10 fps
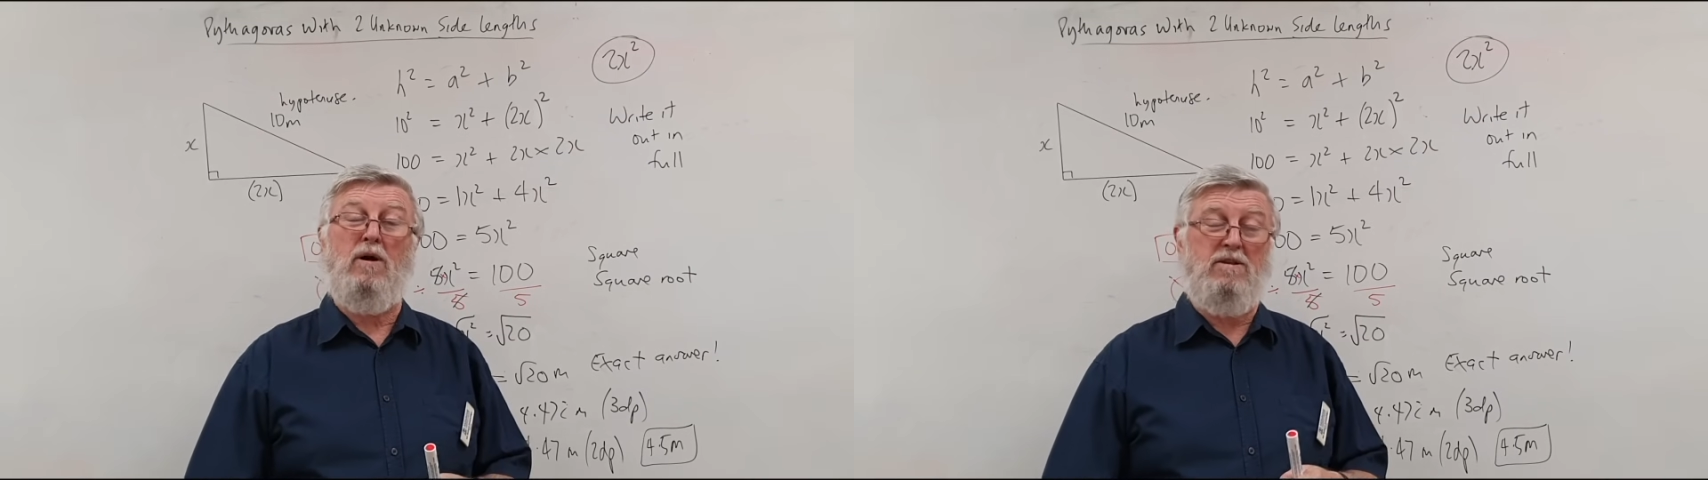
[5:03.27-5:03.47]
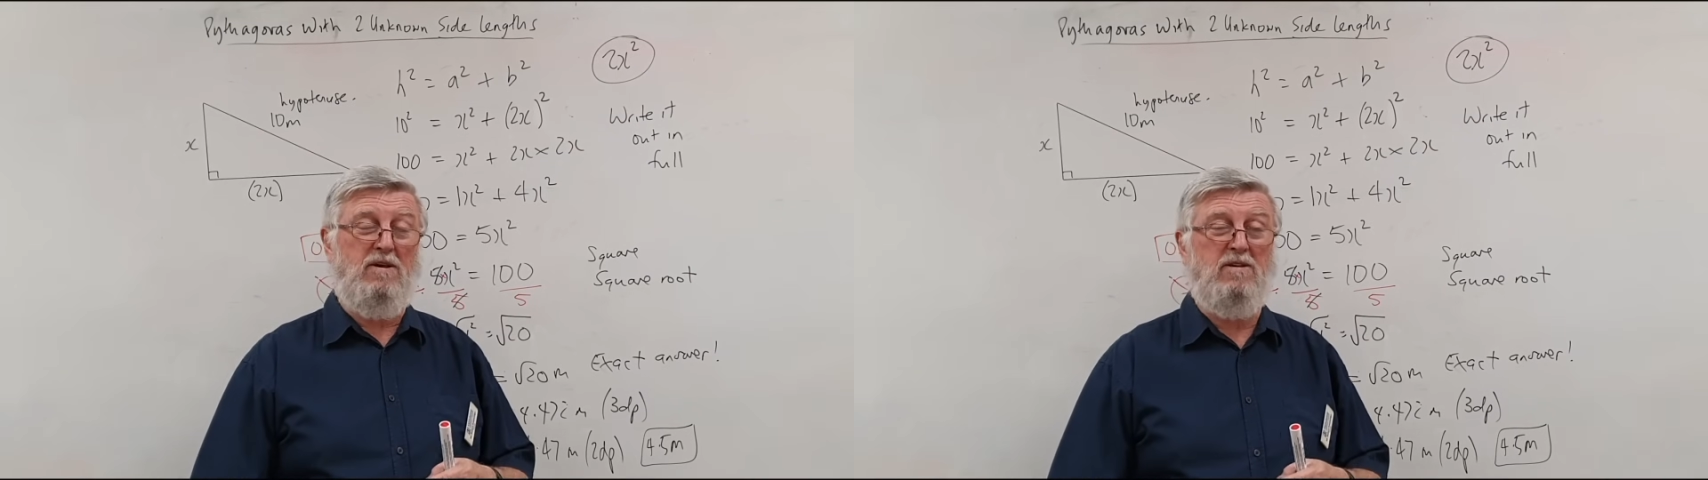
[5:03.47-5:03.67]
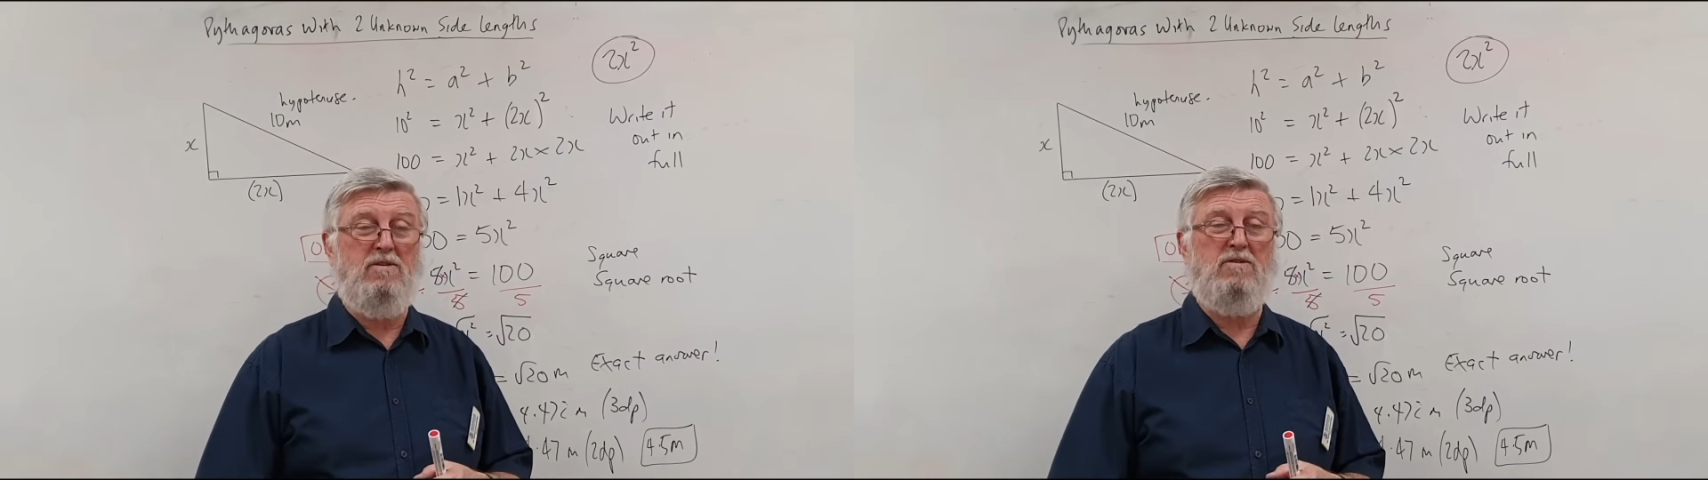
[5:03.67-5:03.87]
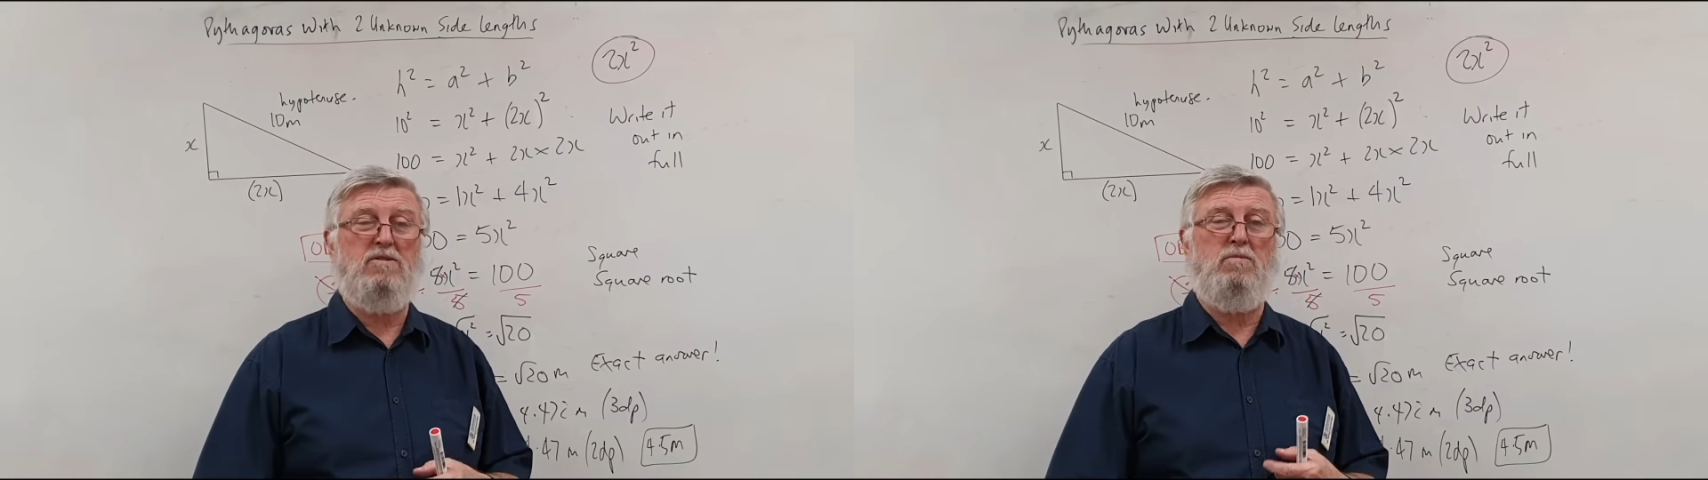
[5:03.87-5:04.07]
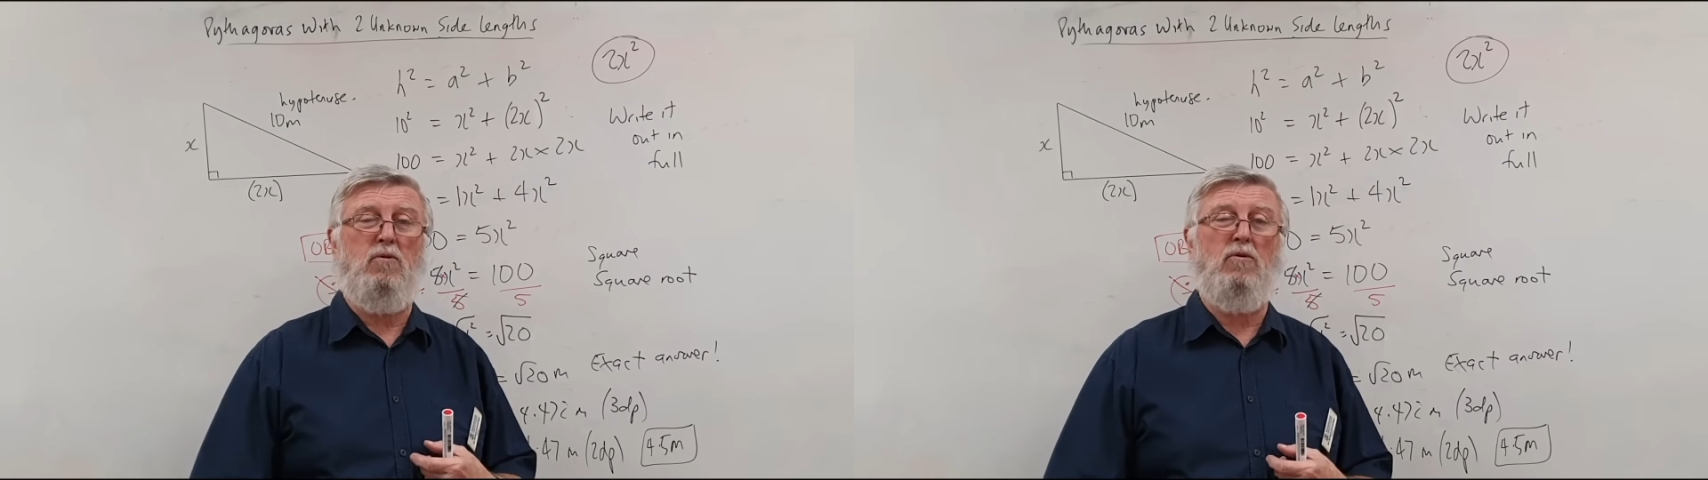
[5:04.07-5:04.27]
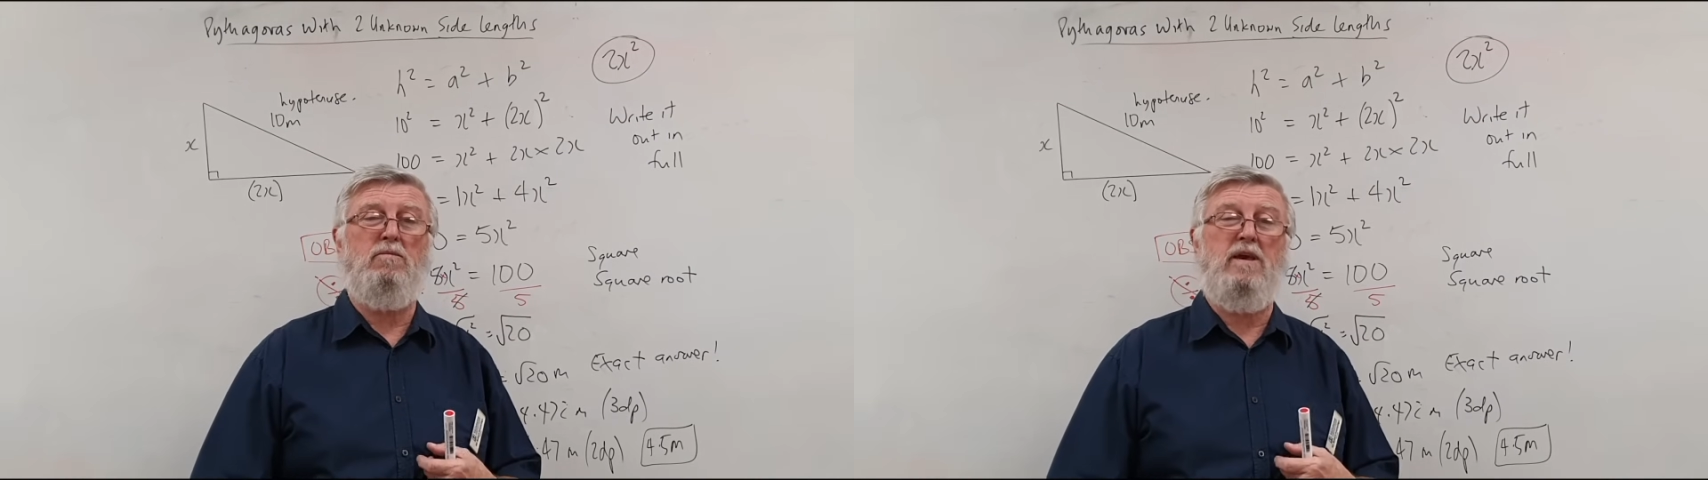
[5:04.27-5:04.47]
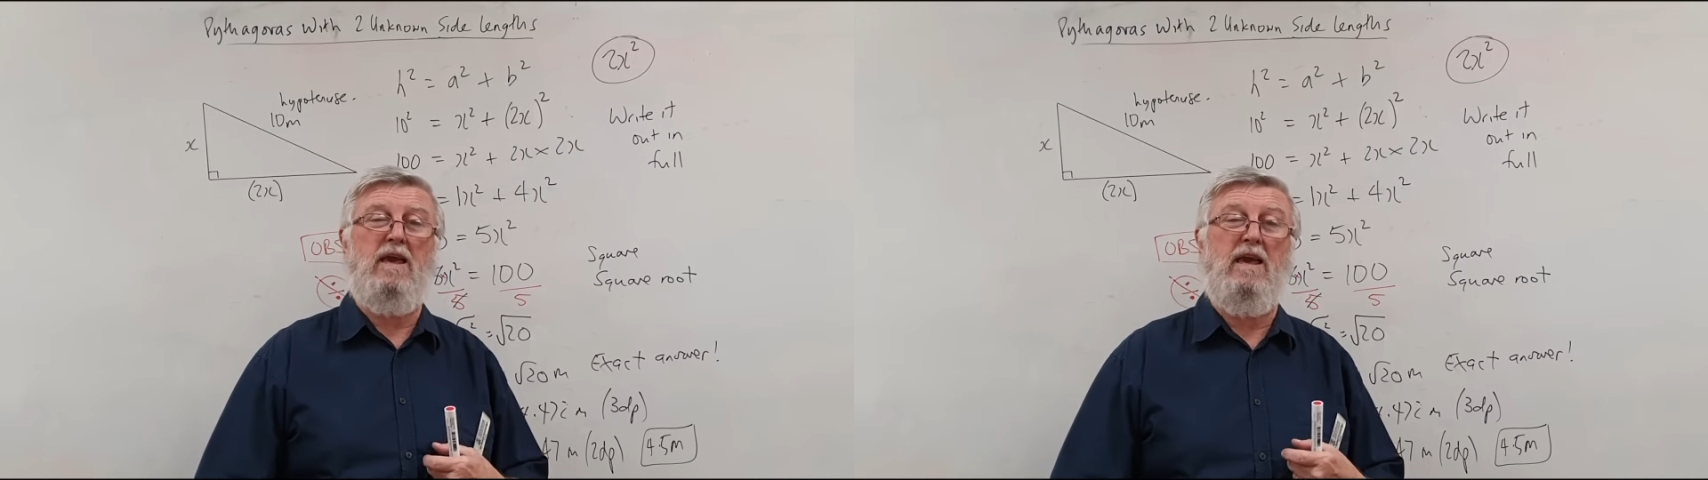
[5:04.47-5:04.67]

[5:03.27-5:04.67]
what you can do to support me